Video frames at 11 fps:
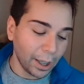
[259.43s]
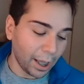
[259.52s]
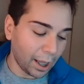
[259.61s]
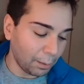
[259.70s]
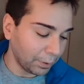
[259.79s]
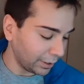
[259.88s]

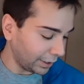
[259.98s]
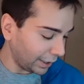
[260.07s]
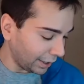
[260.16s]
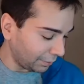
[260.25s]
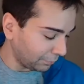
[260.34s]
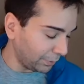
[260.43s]
I'm
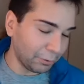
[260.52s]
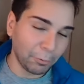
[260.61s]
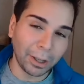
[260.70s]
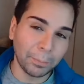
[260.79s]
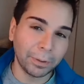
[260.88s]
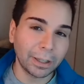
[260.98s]
being
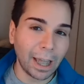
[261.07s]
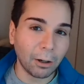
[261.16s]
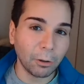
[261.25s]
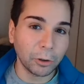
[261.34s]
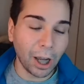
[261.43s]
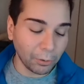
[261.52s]
reminded about the
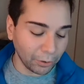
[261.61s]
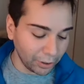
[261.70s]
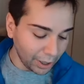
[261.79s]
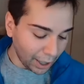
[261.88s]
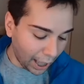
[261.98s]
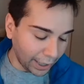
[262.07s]
sacral chakra.
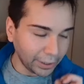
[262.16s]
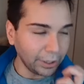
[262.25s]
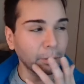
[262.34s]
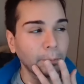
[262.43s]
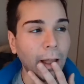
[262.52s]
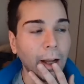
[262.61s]
I think
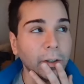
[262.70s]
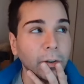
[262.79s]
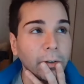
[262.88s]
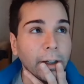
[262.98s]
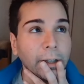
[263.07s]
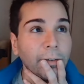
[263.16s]
your block to
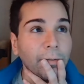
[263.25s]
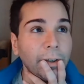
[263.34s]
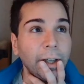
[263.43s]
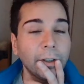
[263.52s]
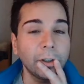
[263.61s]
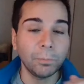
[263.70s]

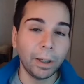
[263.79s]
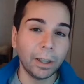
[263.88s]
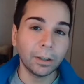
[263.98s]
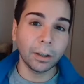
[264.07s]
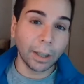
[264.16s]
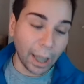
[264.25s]
creativity is you may
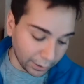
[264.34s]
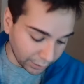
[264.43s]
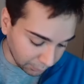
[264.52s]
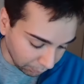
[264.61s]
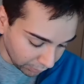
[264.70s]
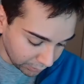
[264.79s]
look at this
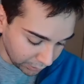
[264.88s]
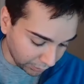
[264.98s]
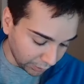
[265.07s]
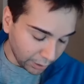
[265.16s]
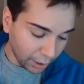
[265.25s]
person,